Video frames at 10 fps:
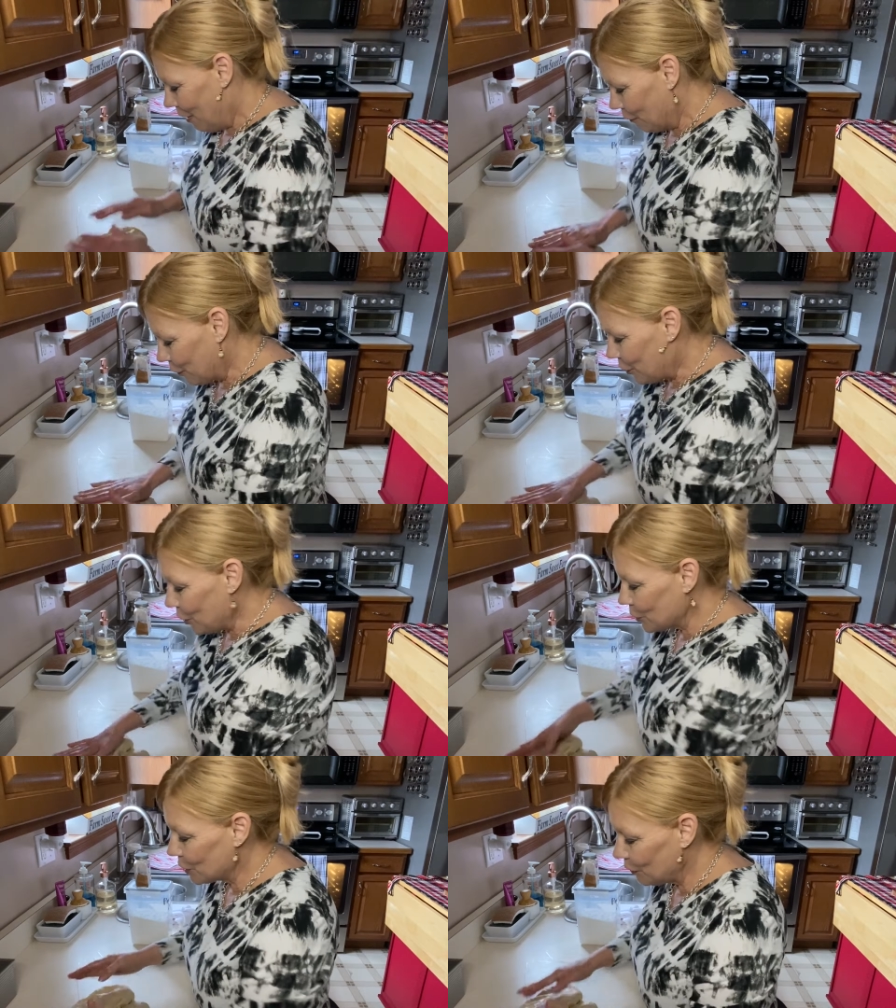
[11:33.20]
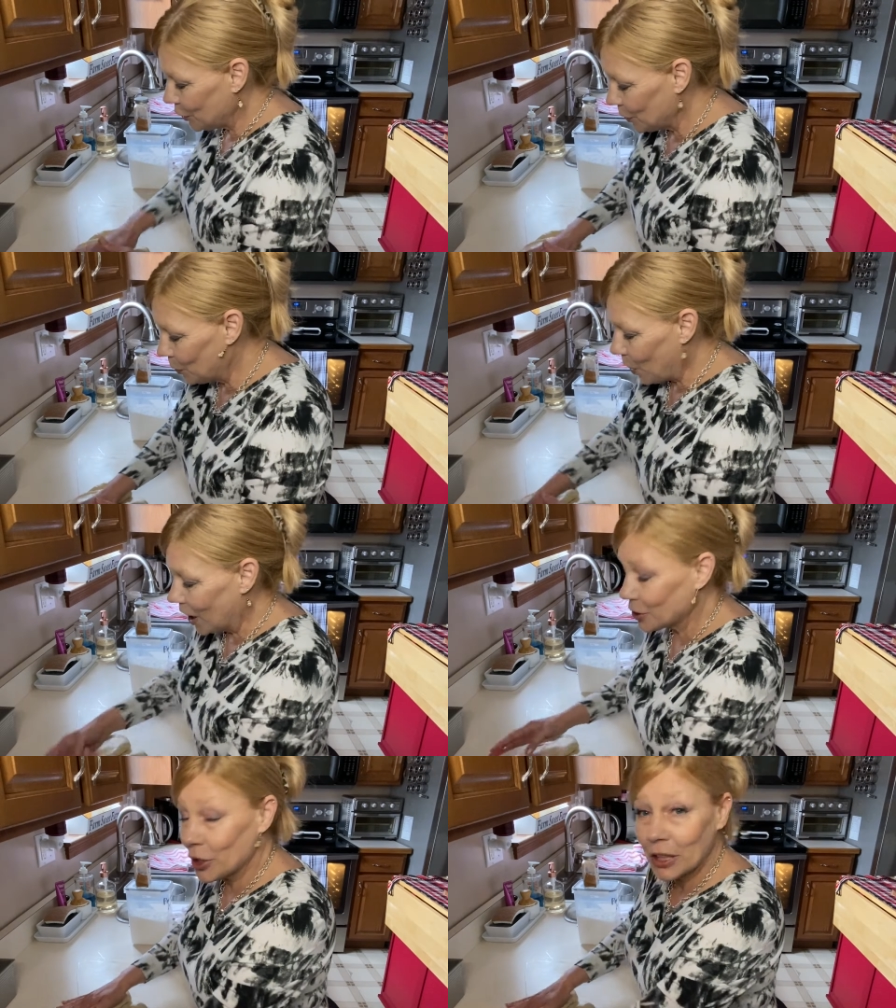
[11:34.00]
For those of you
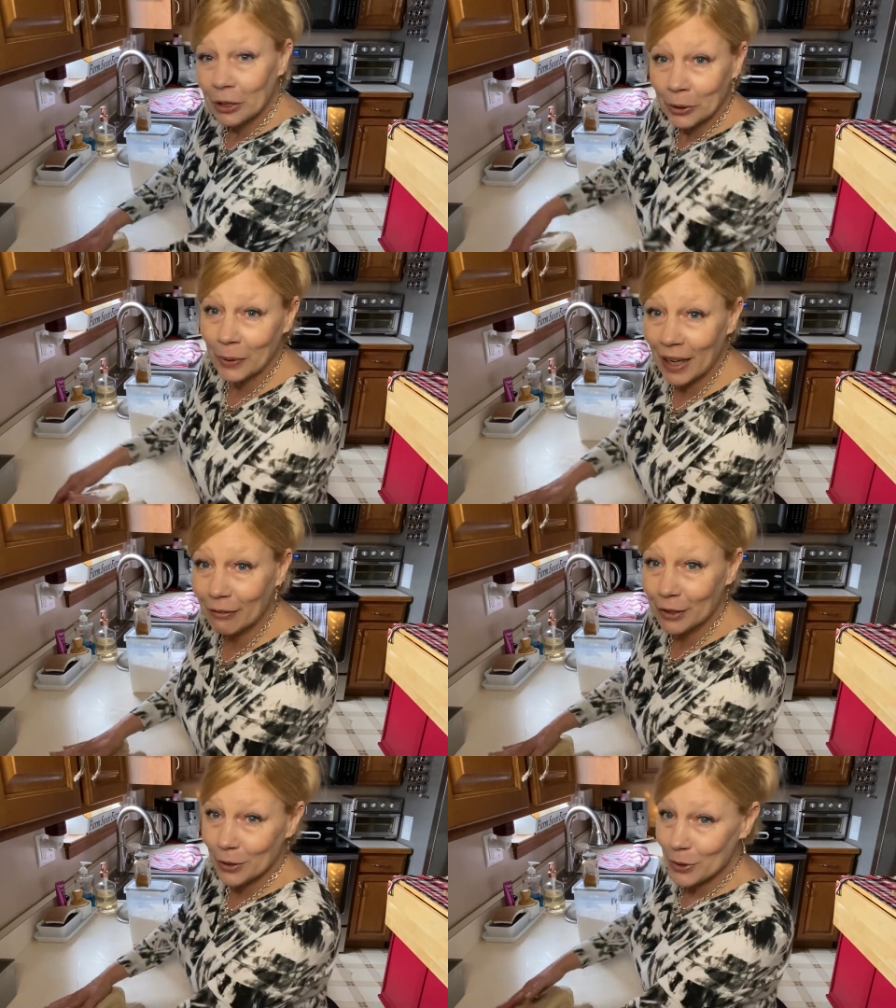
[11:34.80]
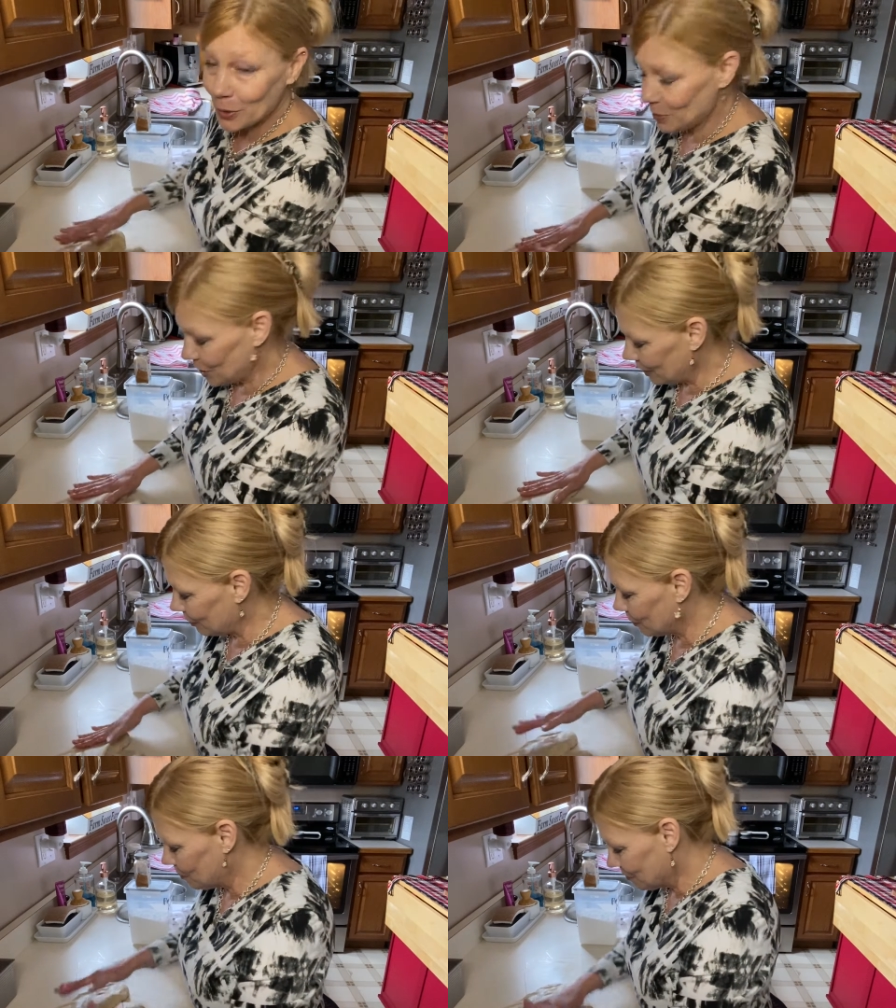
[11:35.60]
watching who have a YouTube
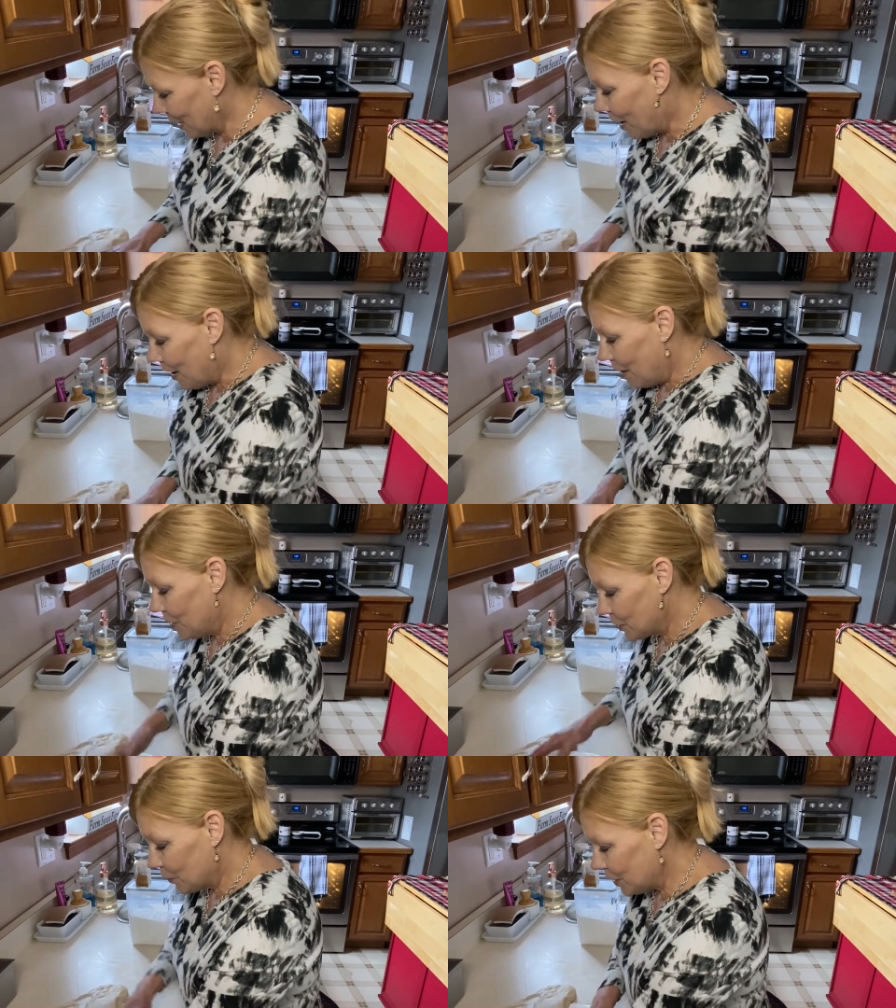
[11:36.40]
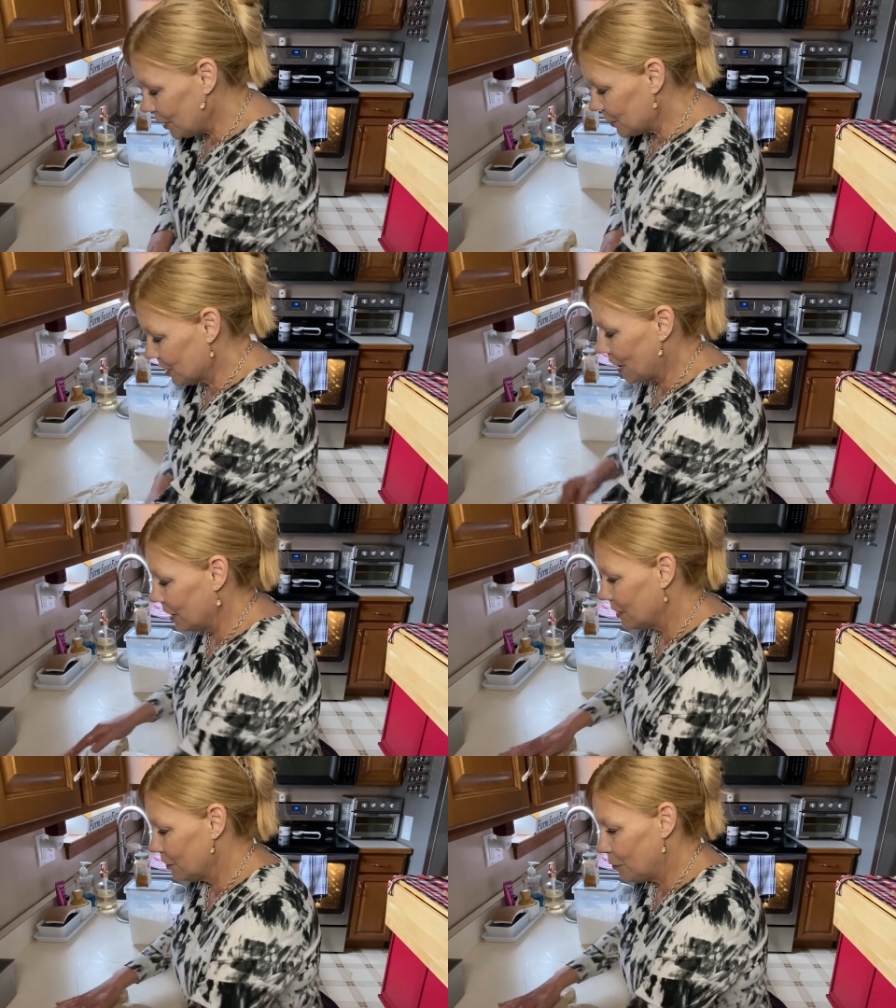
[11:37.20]
channel, this video has
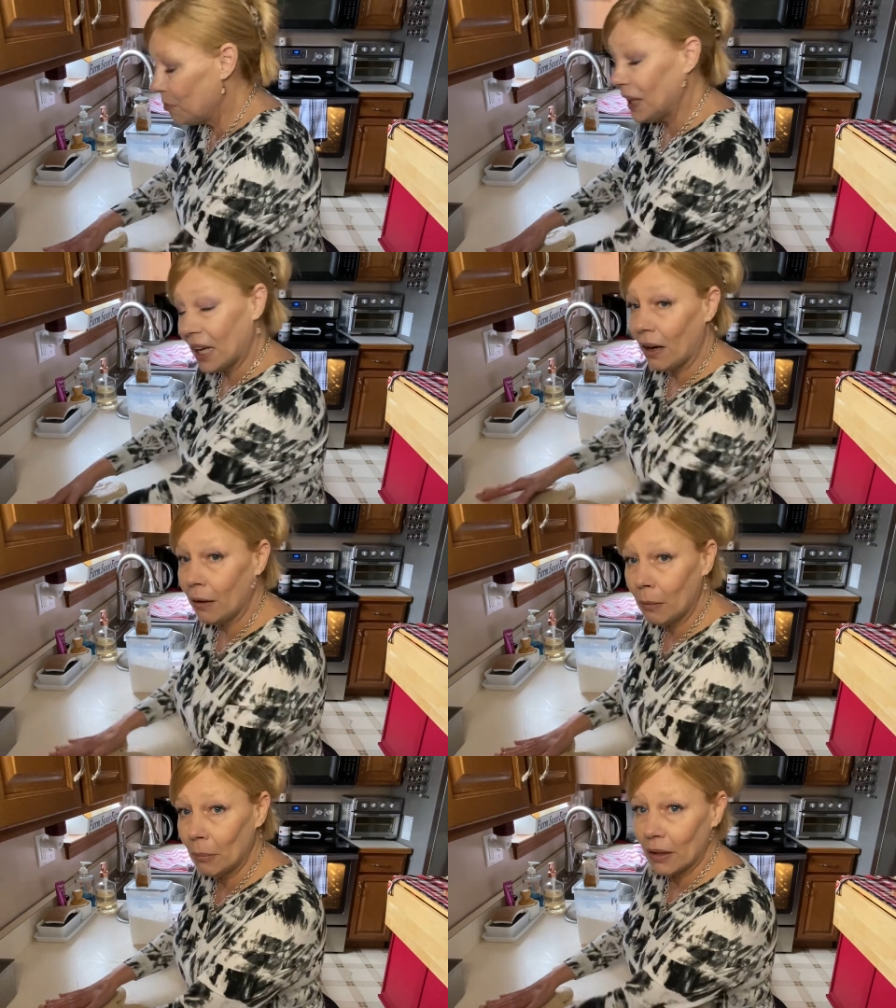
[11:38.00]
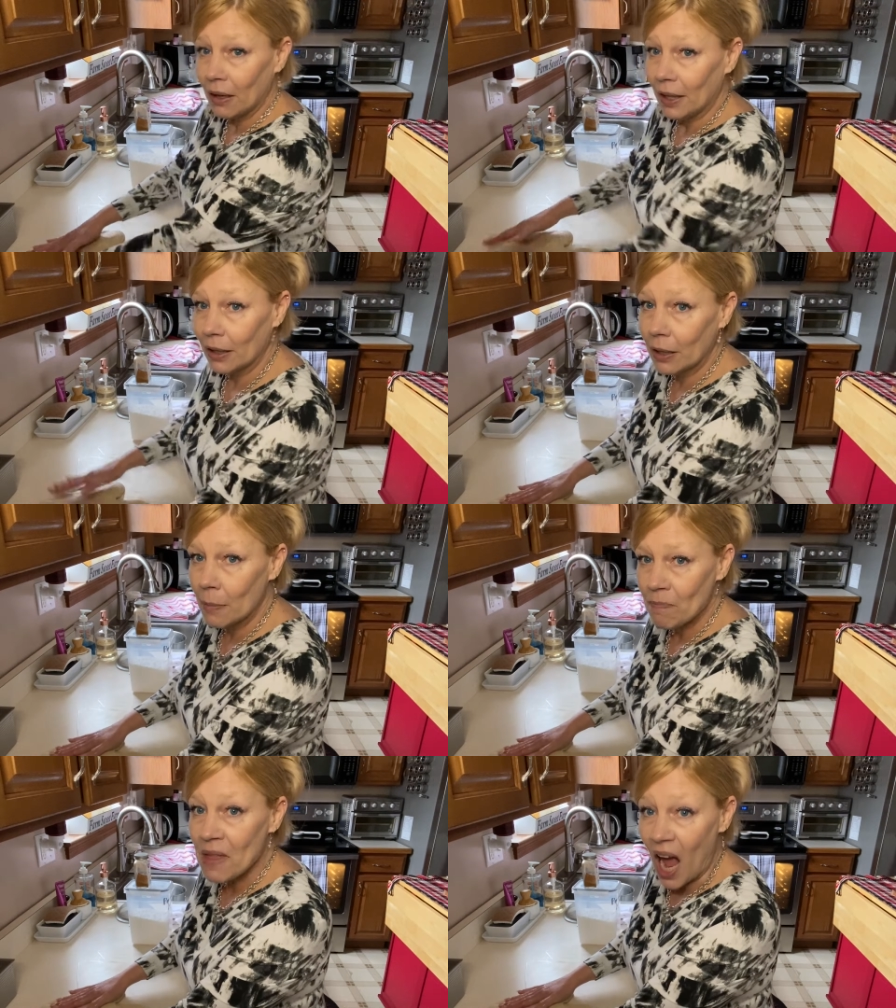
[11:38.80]
kind of become like,
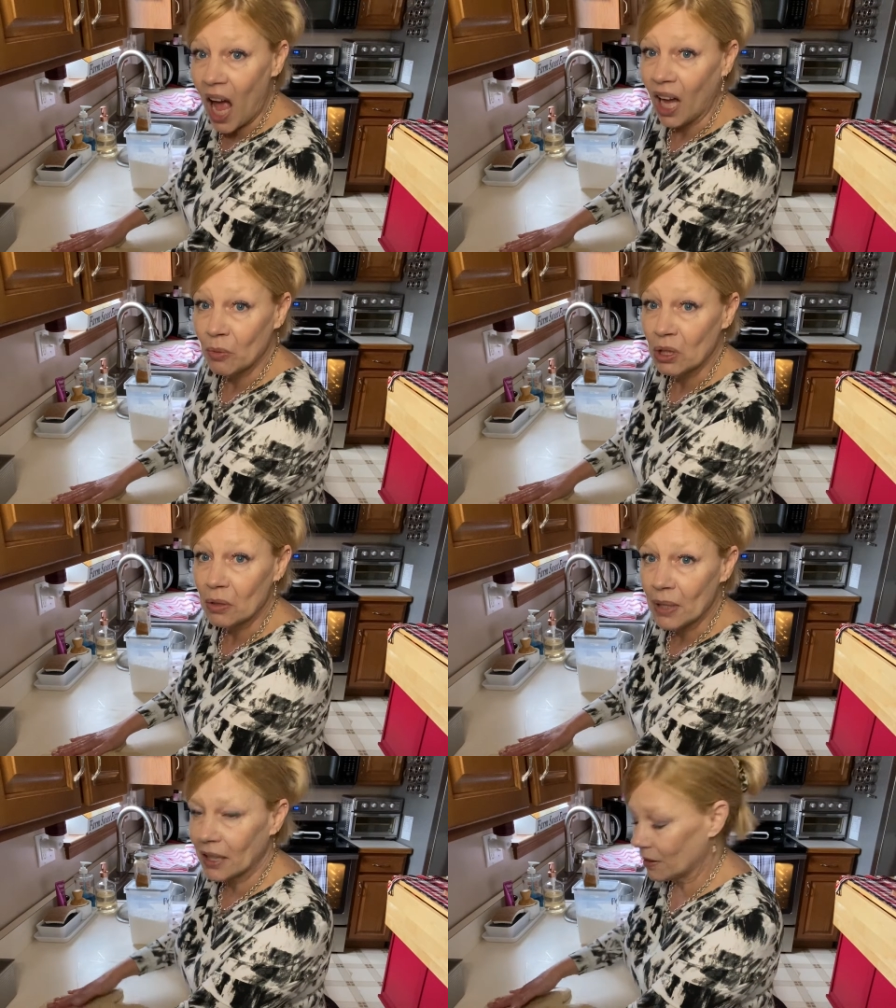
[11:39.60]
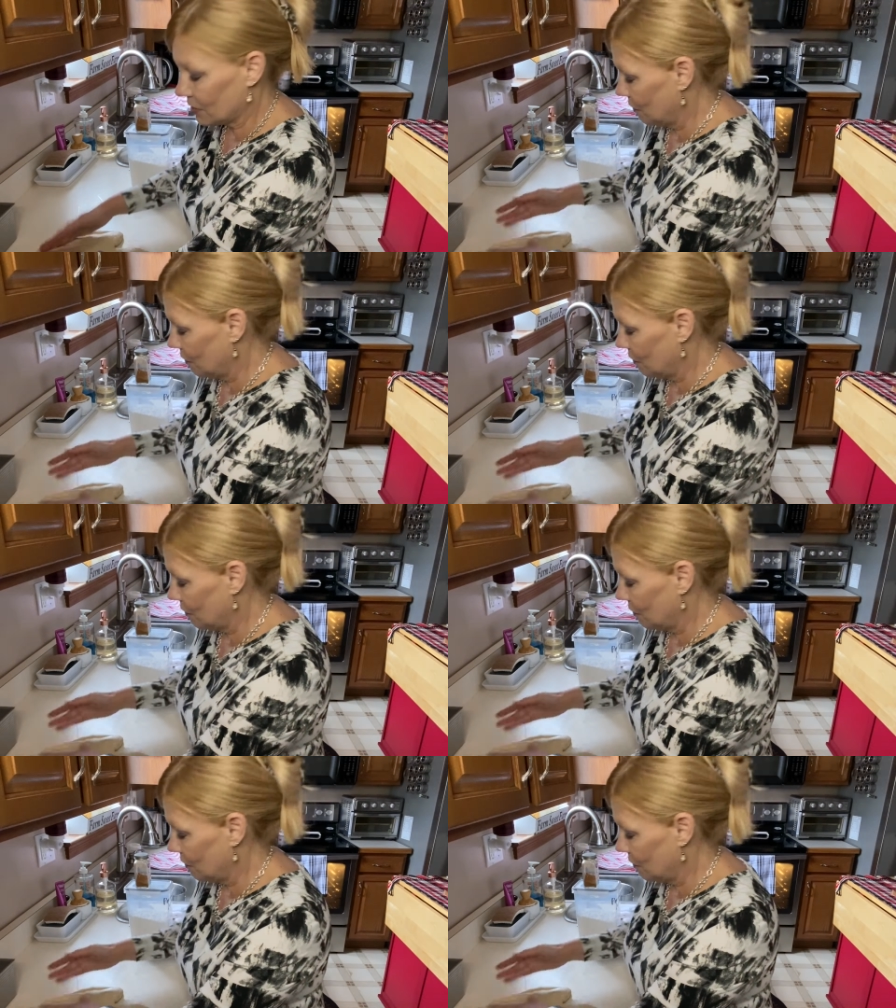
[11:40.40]
I will make this